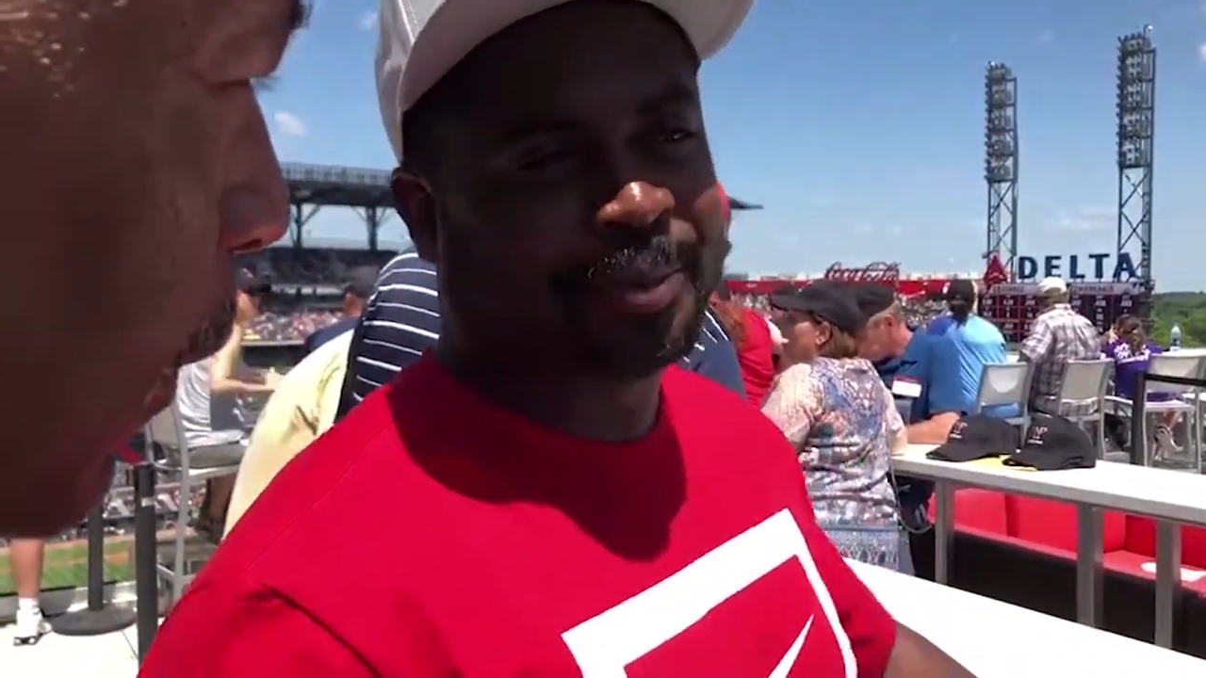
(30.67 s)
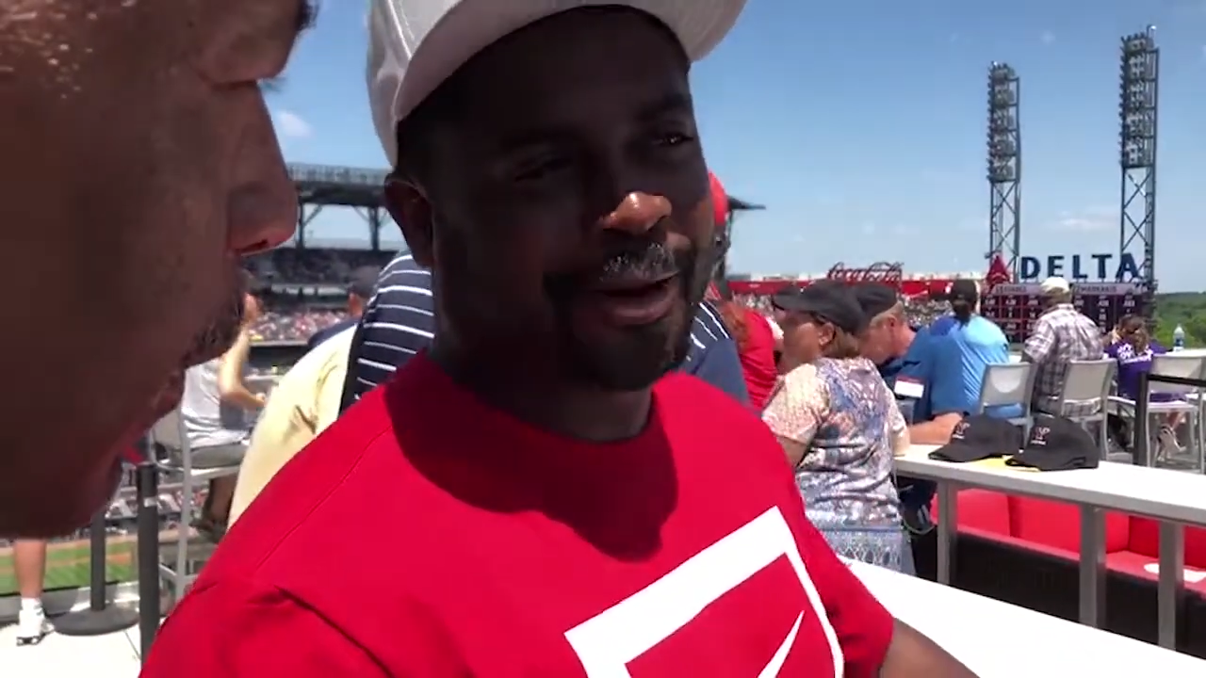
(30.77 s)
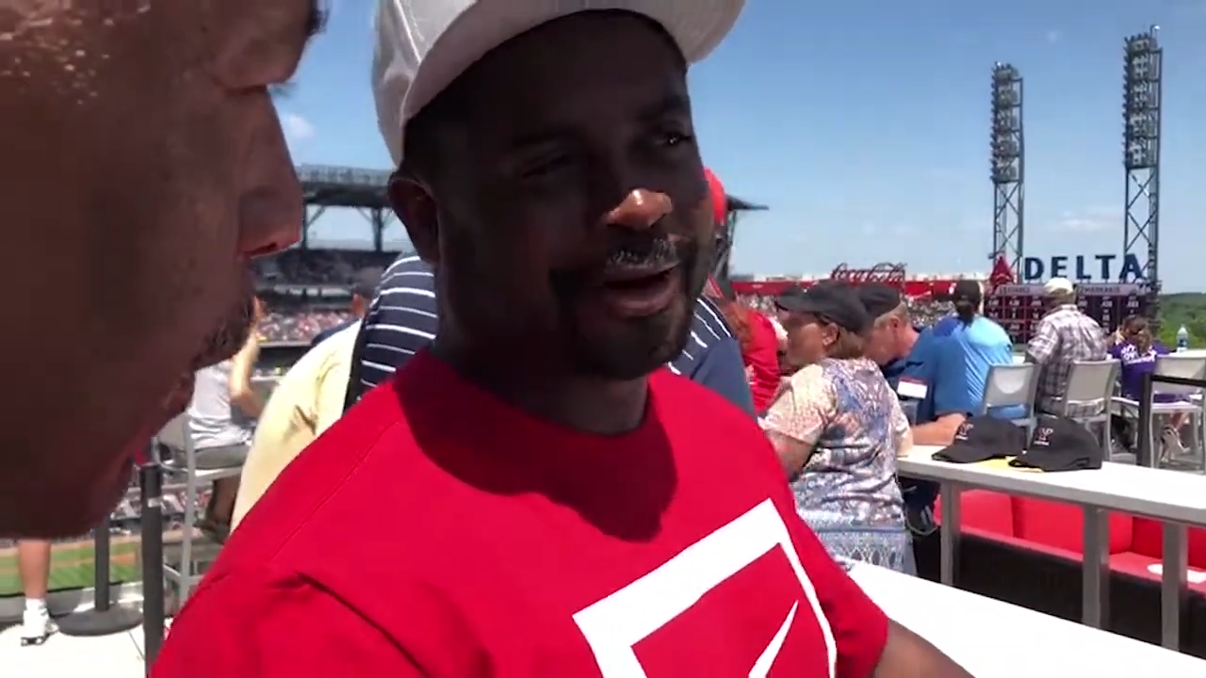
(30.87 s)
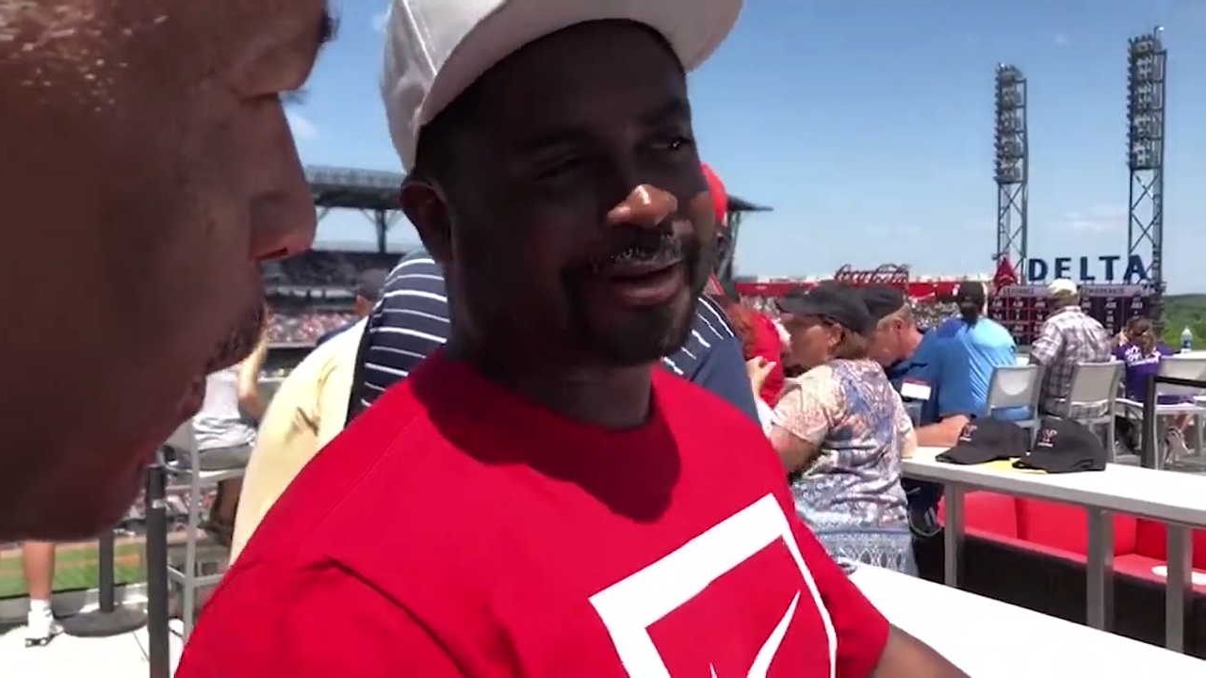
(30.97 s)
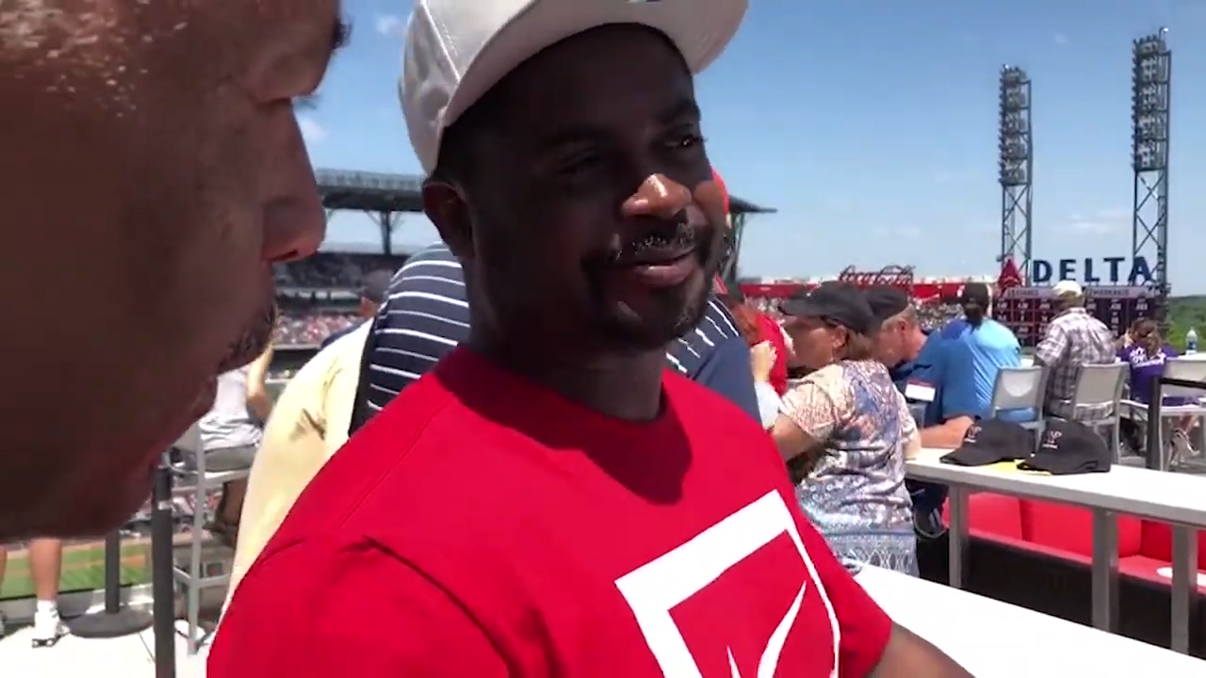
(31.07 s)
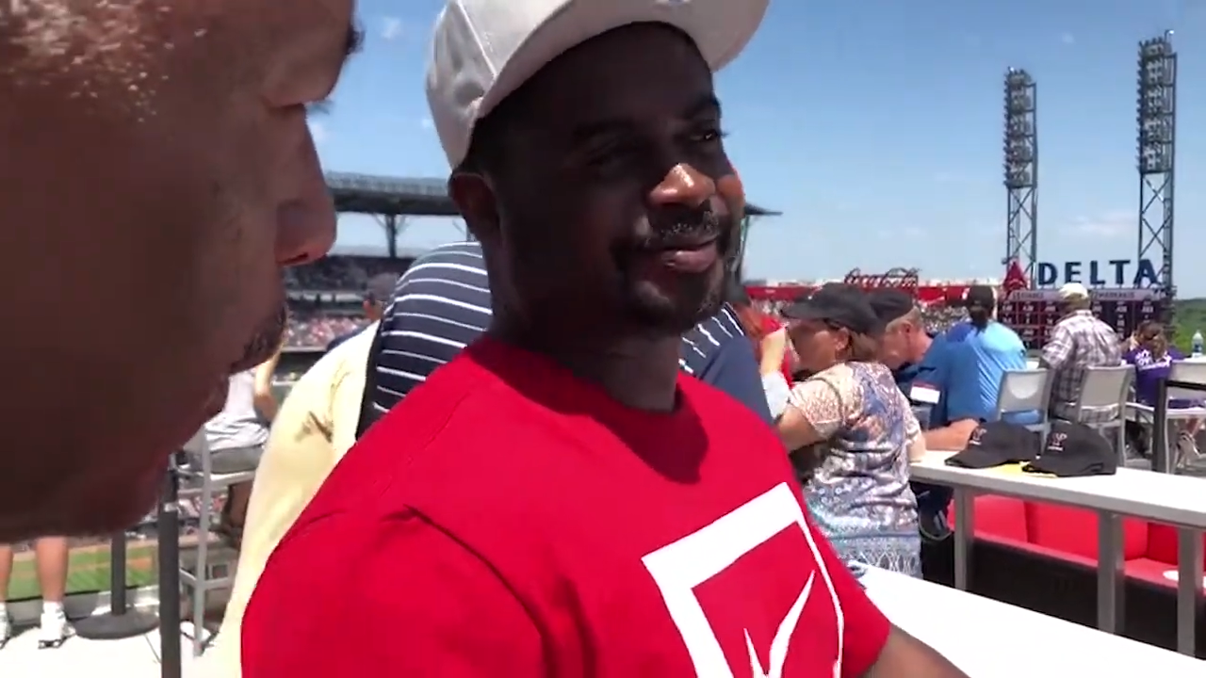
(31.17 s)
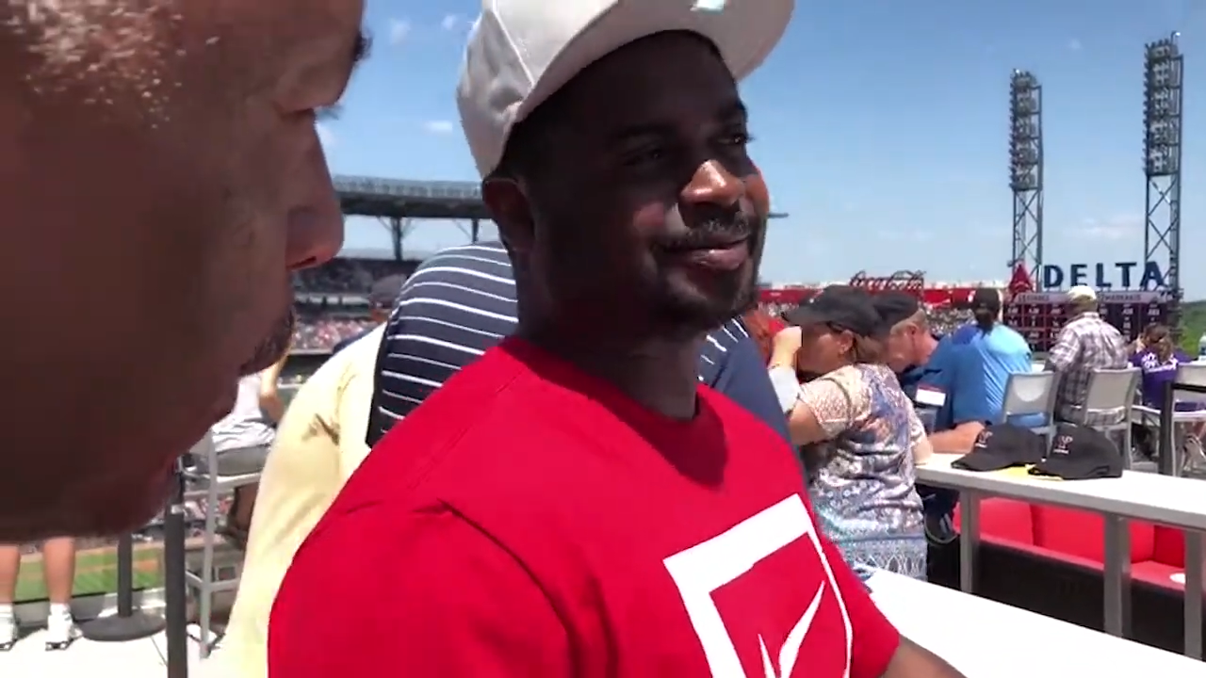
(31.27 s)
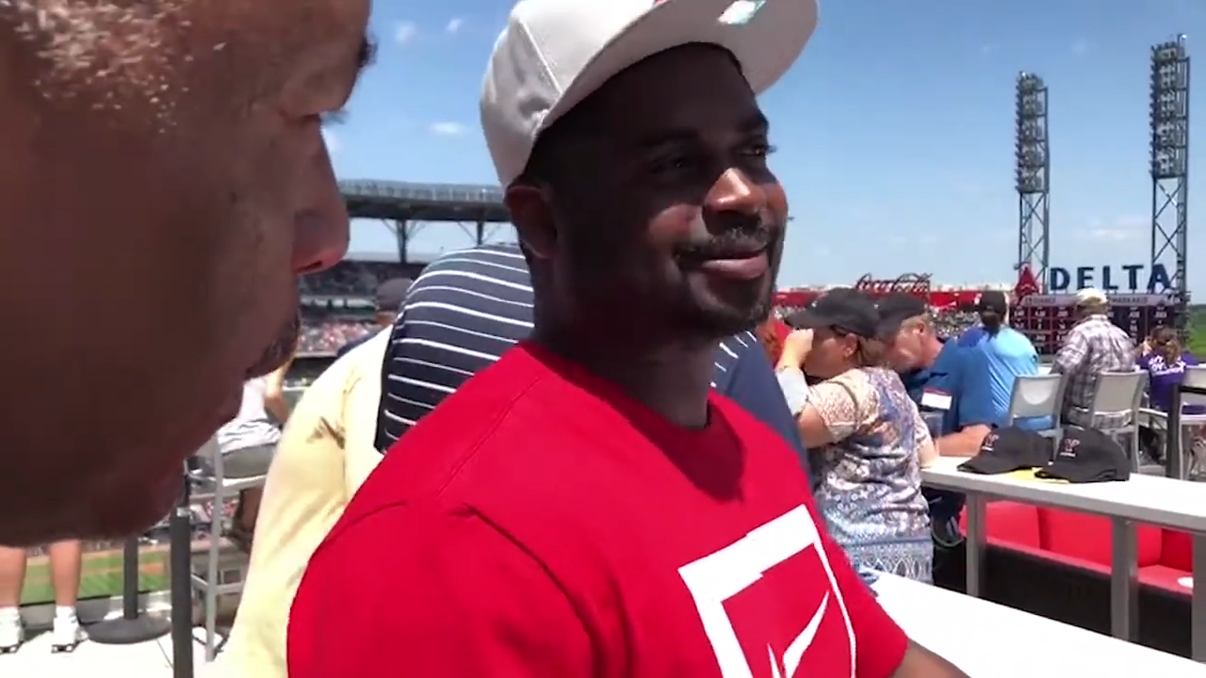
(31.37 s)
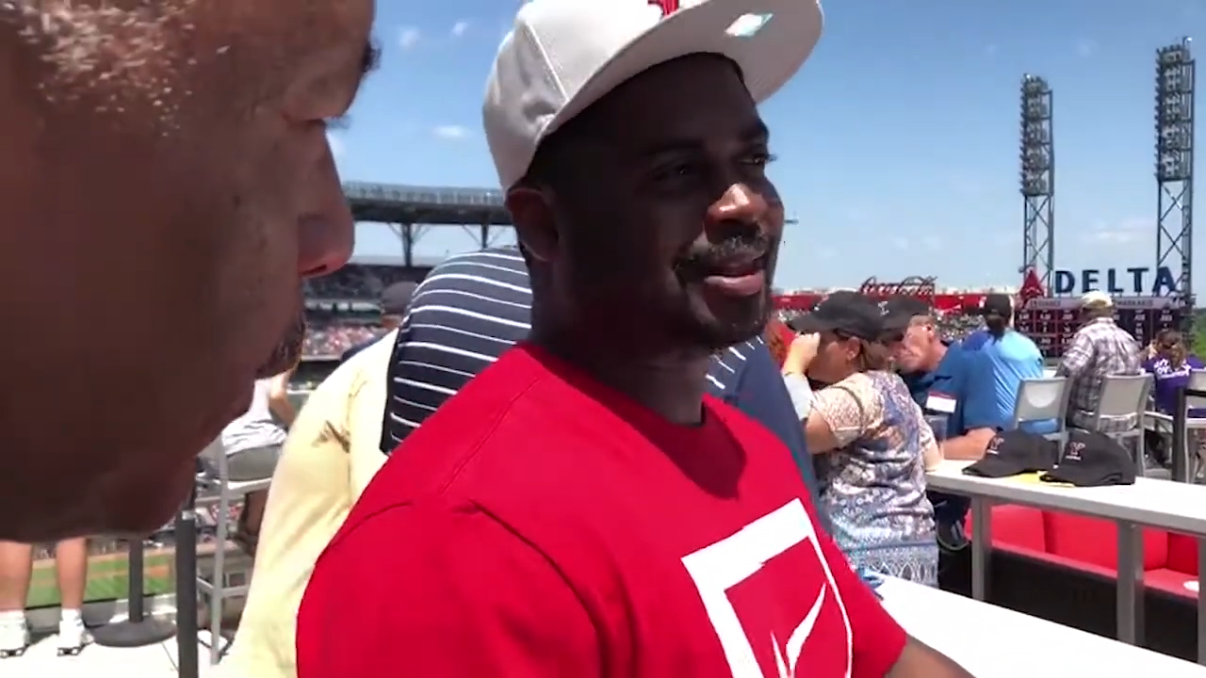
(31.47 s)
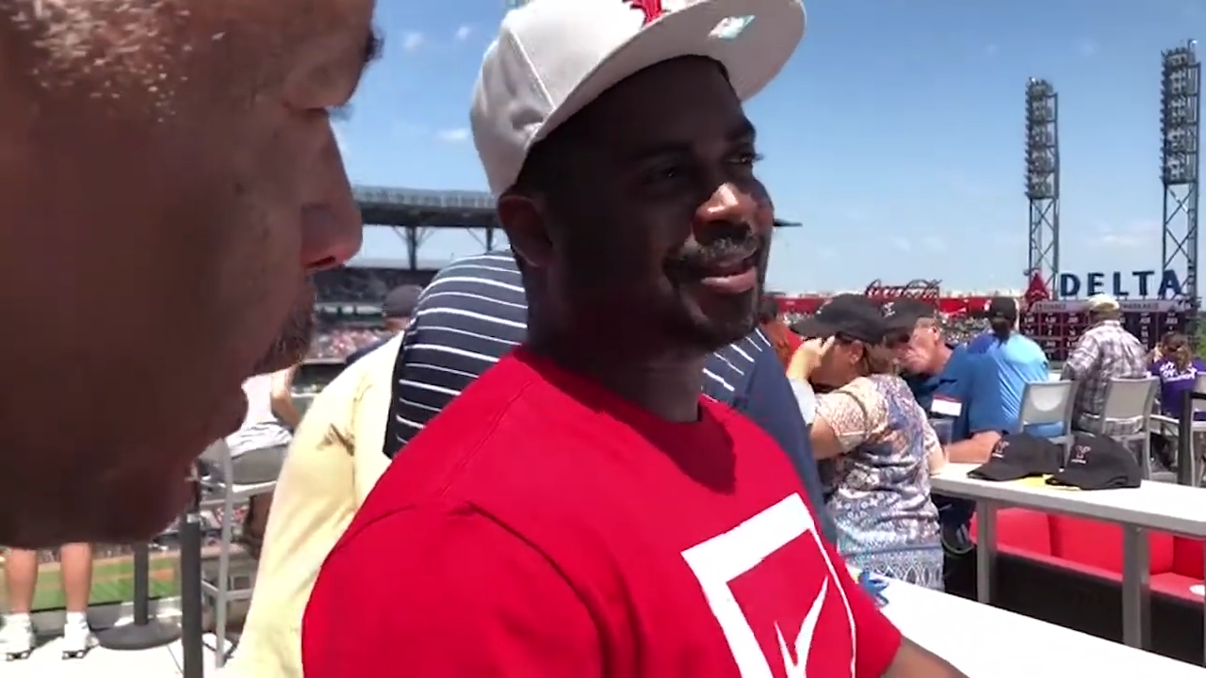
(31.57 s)
Park,
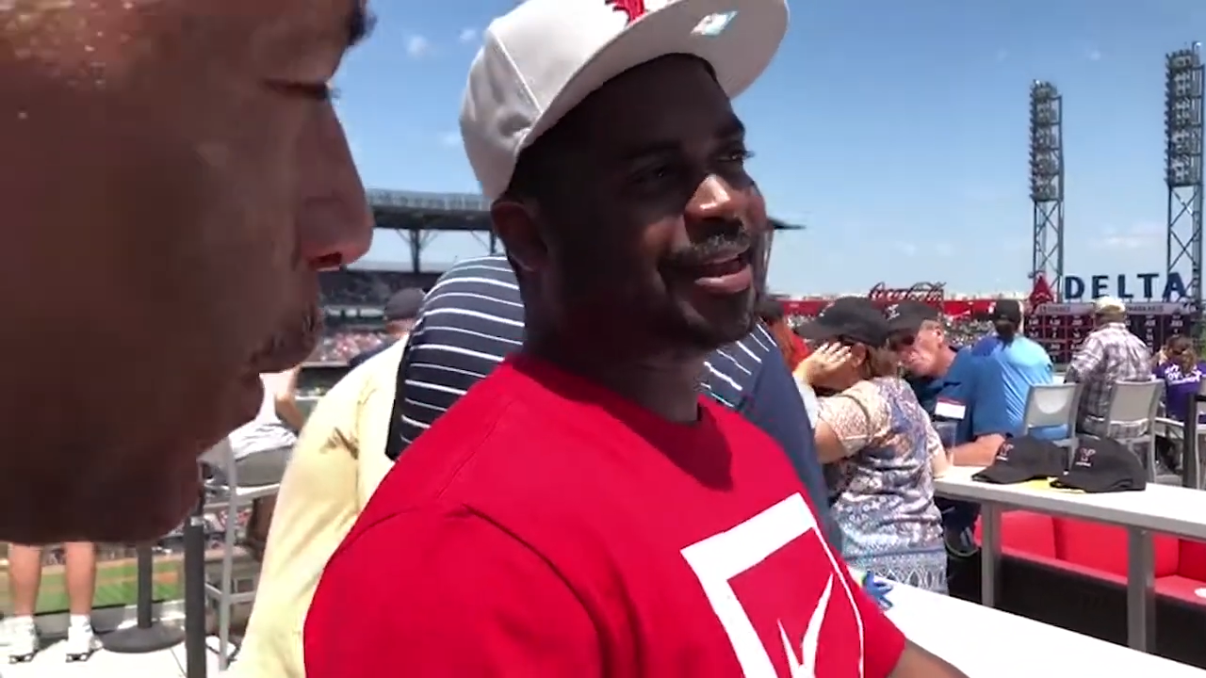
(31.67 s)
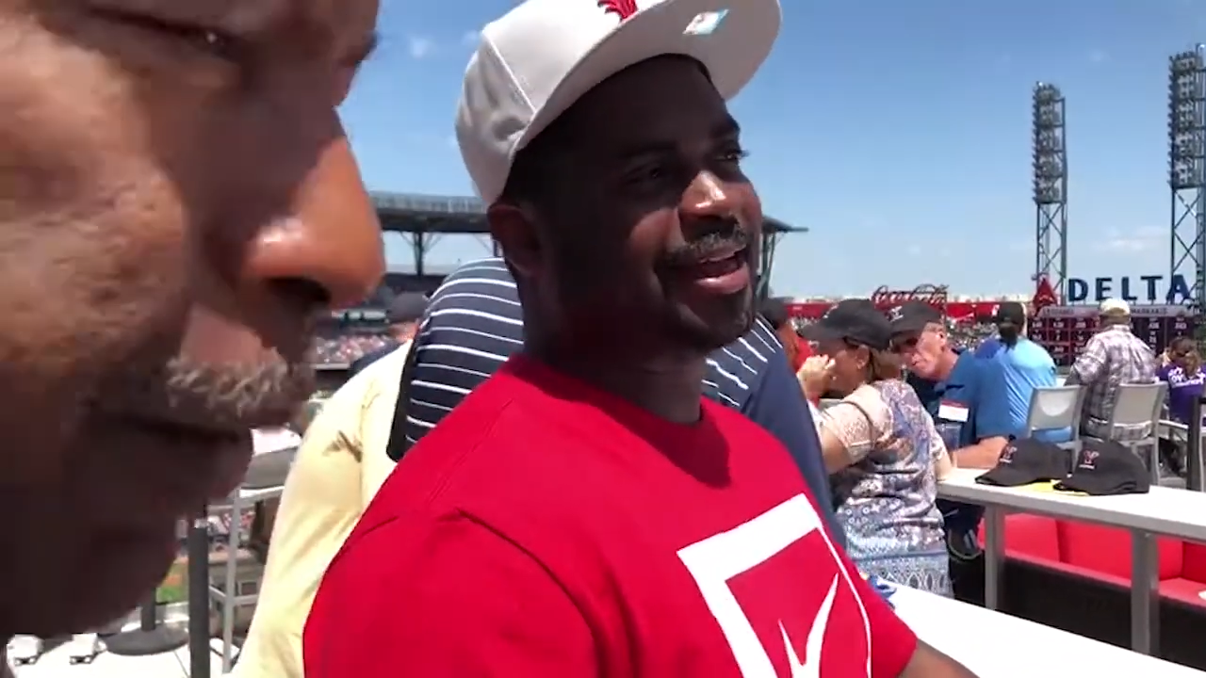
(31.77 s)
that,